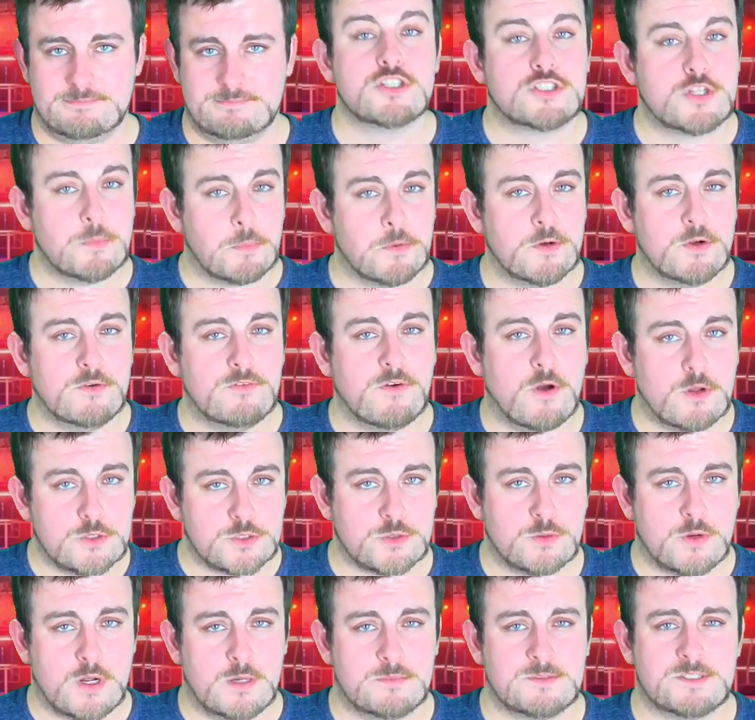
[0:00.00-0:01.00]
Supernova
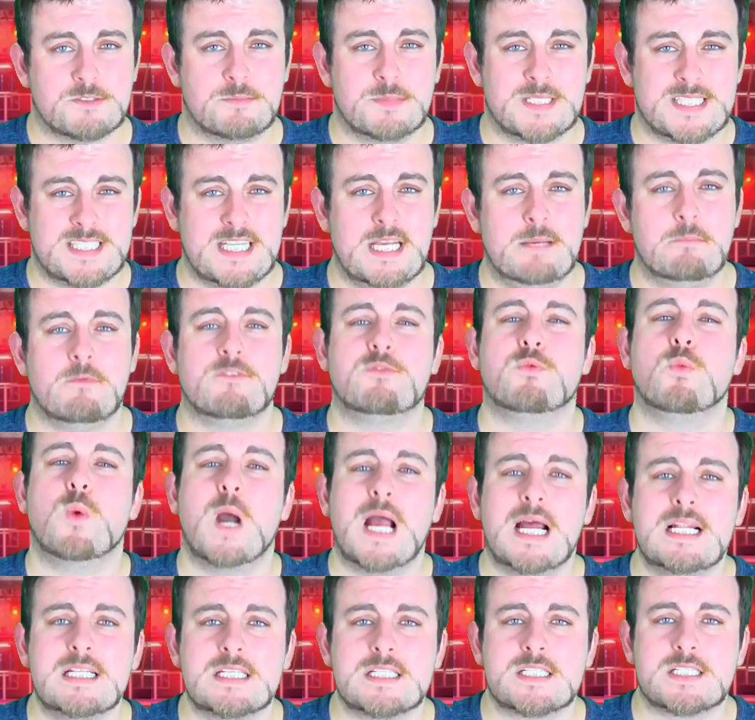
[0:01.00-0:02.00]
also comes from a team of
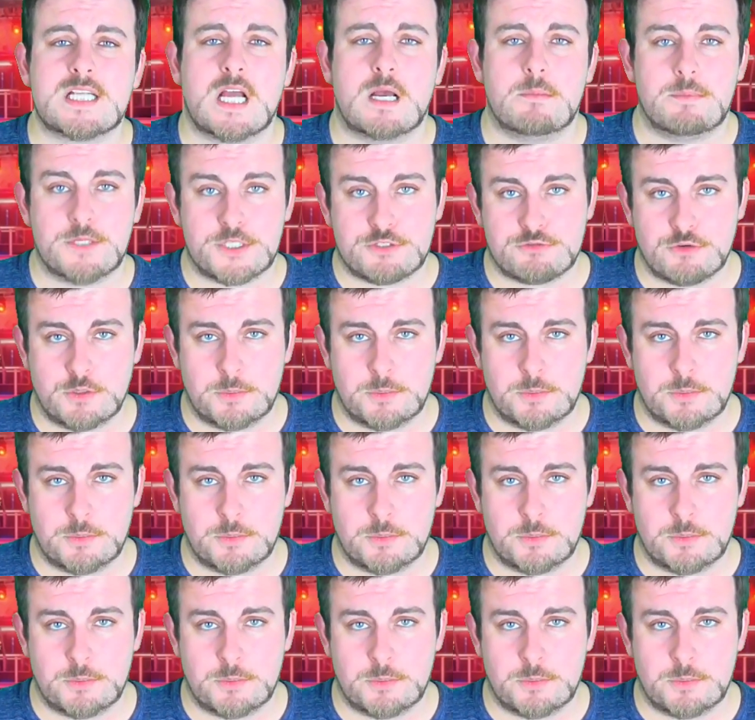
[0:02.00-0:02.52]
well-established